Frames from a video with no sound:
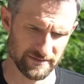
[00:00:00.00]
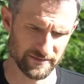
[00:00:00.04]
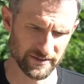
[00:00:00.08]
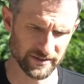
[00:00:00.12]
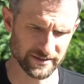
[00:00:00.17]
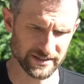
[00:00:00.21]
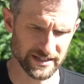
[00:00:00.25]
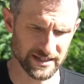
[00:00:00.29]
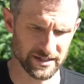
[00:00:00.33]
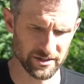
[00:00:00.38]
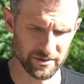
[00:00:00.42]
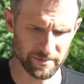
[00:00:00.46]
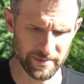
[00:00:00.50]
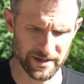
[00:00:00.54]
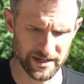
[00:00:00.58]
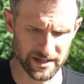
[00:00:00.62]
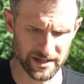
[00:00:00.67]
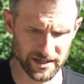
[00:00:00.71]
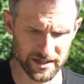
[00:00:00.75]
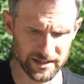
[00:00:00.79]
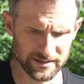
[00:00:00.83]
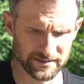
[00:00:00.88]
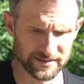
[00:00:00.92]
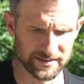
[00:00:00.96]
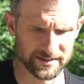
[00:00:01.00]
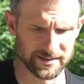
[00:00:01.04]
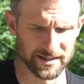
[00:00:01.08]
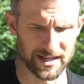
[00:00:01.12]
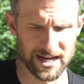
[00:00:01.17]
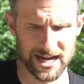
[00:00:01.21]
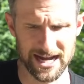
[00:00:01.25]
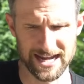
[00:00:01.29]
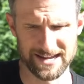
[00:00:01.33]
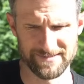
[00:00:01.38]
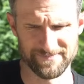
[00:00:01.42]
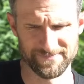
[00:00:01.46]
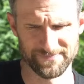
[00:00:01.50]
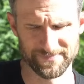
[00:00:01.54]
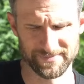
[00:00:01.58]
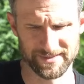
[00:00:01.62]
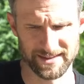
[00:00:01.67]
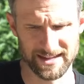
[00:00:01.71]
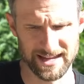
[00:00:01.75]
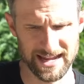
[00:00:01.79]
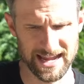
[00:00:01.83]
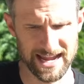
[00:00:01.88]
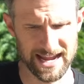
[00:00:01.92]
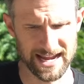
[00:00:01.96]
feels like it'll be a good slot
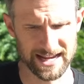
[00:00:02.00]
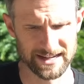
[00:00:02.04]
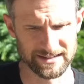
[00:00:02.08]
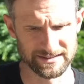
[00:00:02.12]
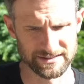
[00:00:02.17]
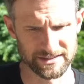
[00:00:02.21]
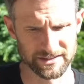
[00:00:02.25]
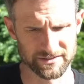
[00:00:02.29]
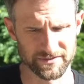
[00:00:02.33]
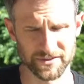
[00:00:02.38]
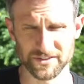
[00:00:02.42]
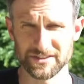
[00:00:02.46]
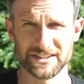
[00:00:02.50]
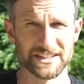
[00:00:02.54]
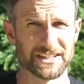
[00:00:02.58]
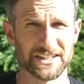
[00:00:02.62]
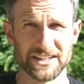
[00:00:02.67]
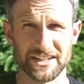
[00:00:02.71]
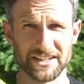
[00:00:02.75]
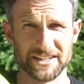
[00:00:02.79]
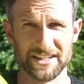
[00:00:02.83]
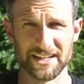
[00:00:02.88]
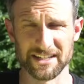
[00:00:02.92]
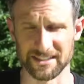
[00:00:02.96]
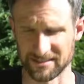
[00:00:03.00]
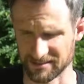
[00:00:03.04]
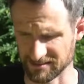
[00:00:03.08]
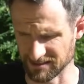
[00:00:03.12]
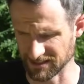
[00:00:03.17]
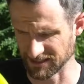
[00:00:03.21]
and just feels like a good disc.